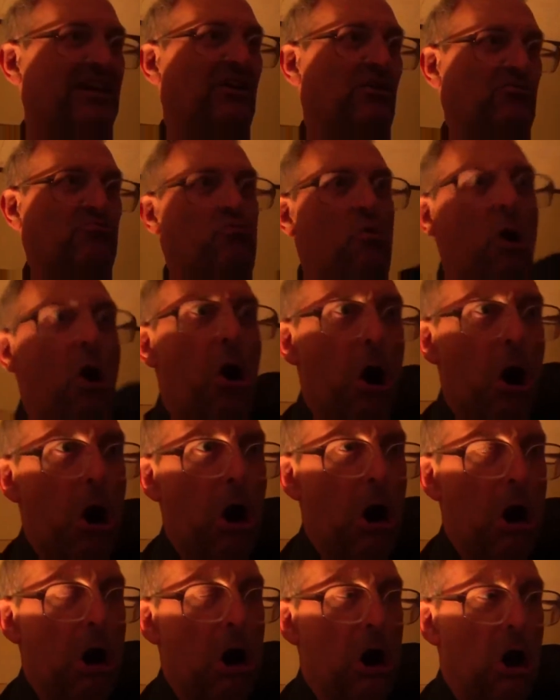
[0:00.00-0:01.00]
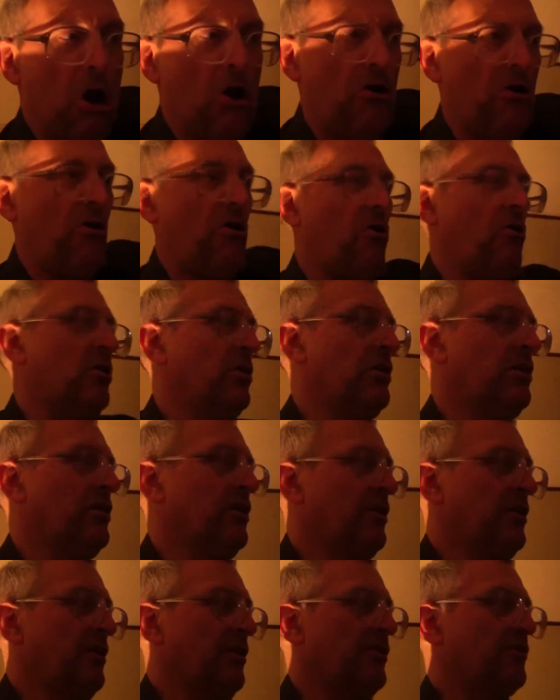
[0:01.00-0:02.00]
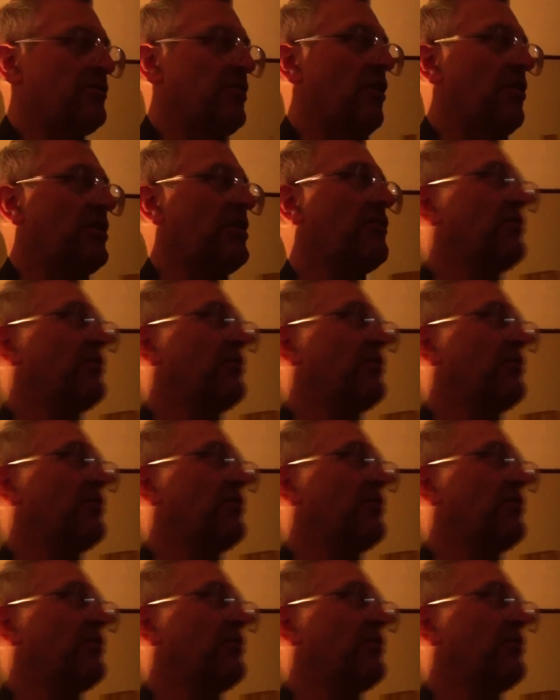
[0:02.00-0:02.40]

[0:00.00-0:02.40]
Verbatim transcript: he goes, Rawr! you know. So, you